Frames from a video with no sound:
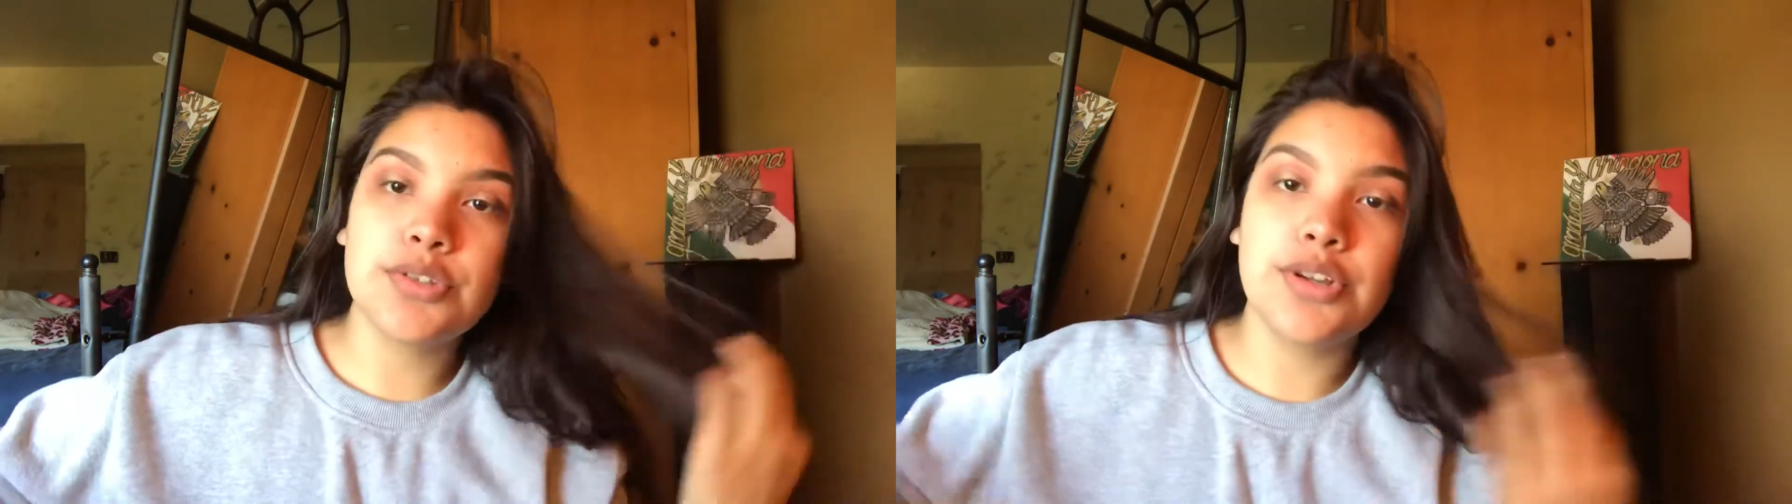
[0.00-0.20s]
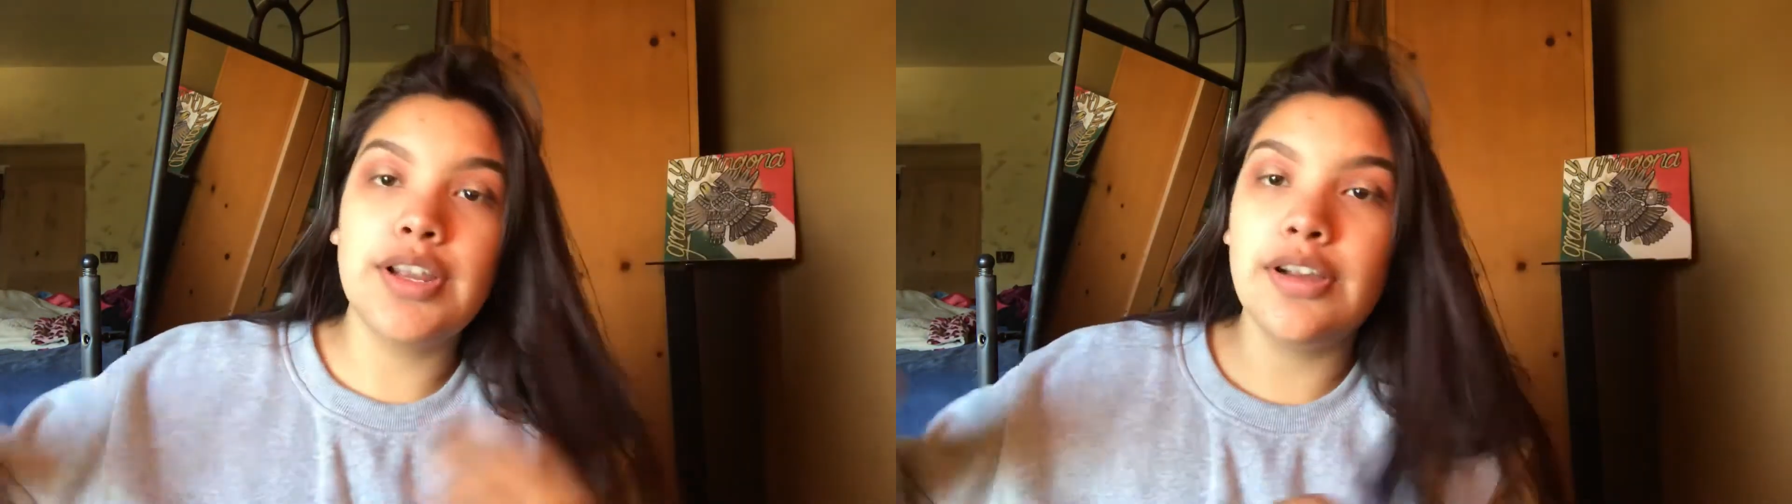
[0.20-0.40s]

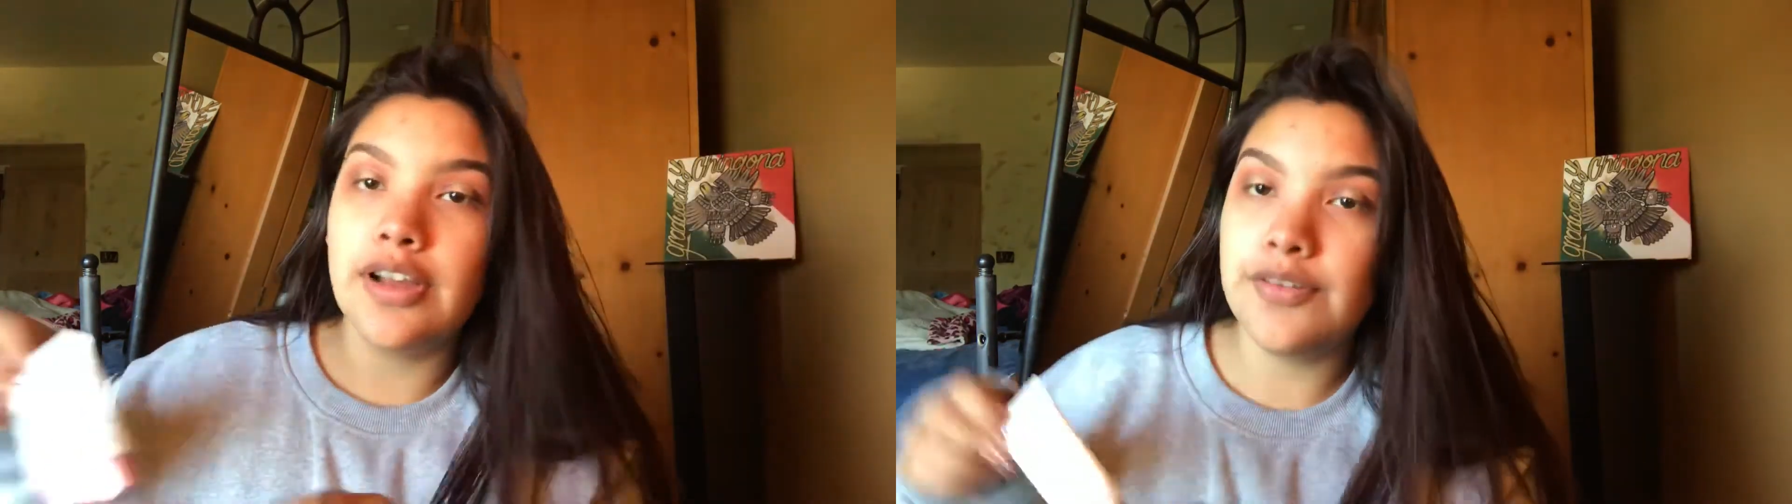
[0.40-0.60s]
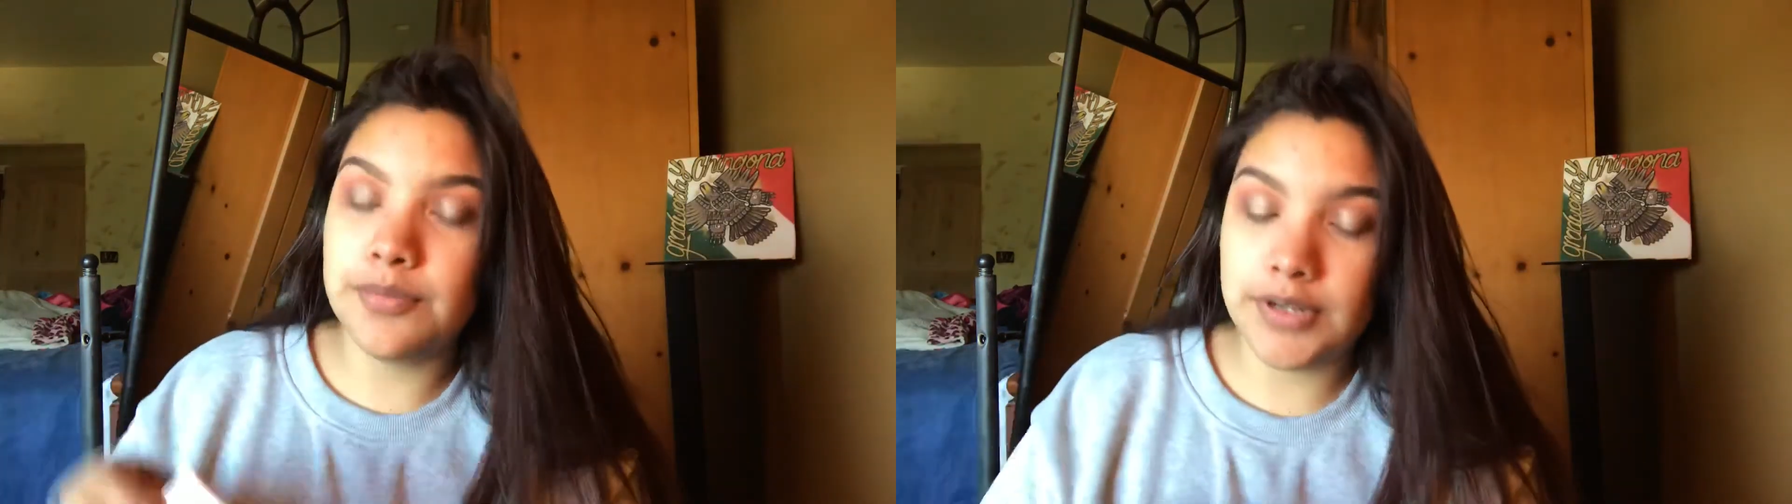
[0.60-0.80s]
starting
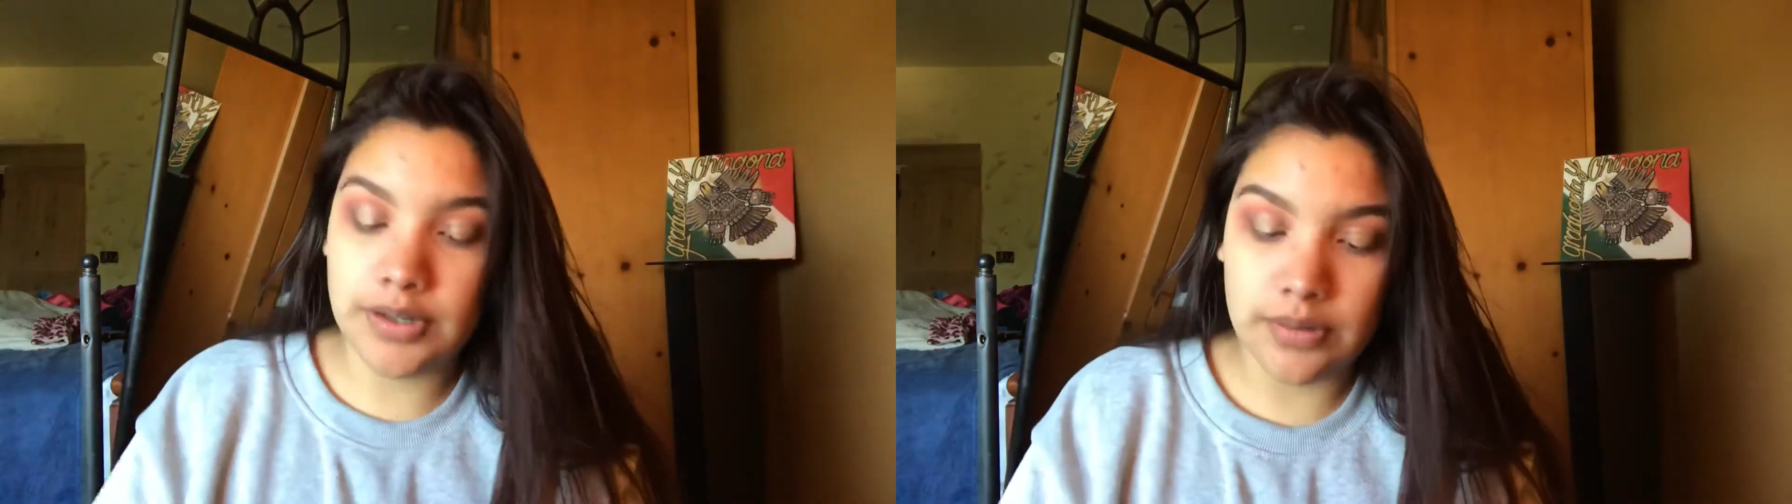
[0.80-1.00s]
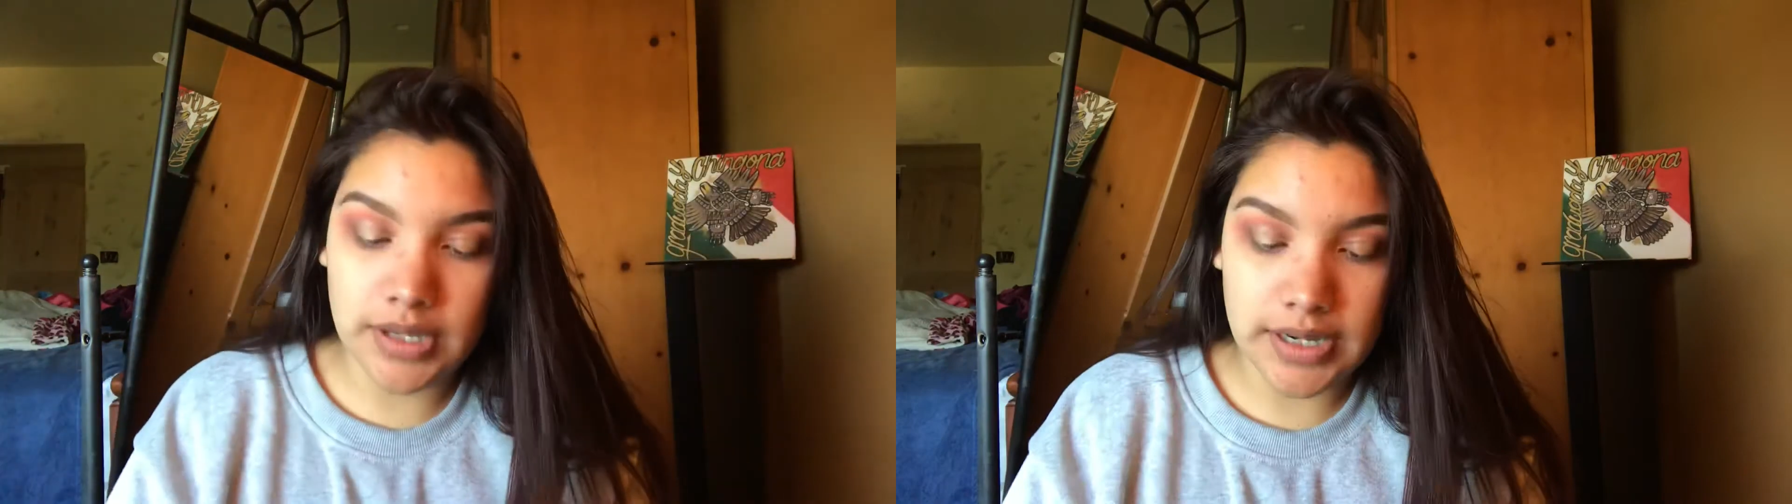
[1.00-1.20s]
off, I'm gonna
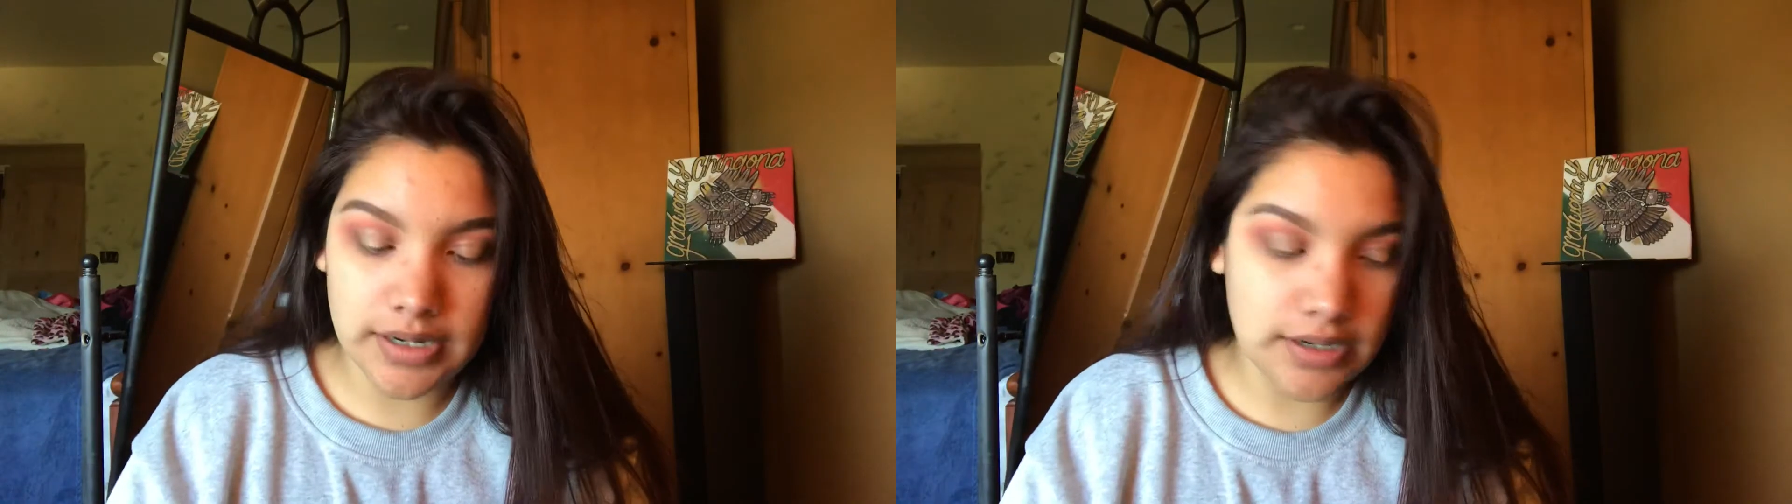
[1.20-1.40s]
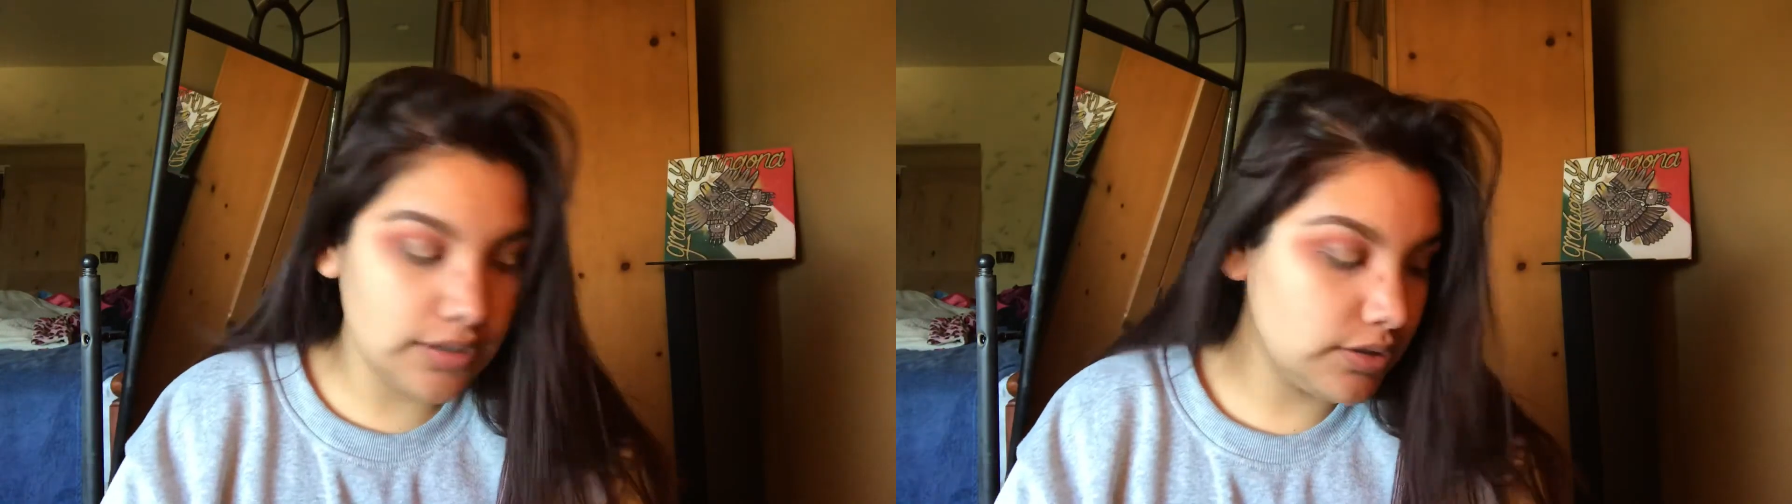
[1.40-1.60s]
go ahead
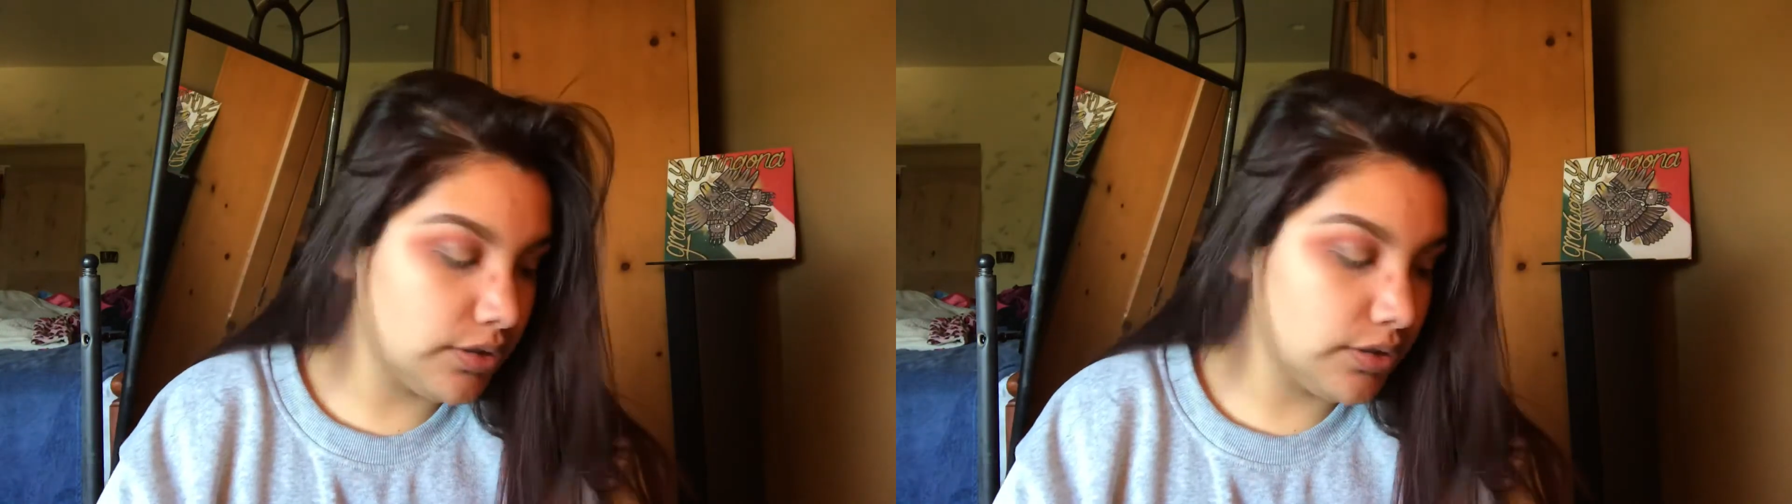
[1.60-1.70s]
and